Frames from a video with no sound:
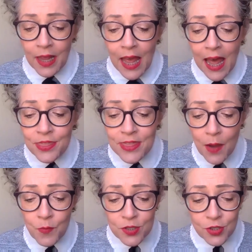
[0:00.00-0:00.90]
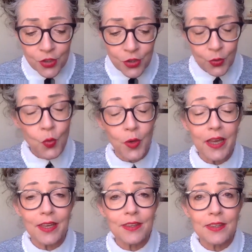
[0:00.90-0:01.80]
And that was to do
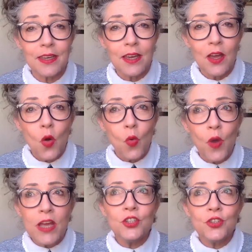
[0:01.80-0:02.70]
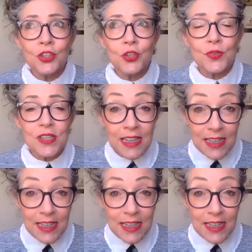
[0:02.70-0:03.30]
with when you're using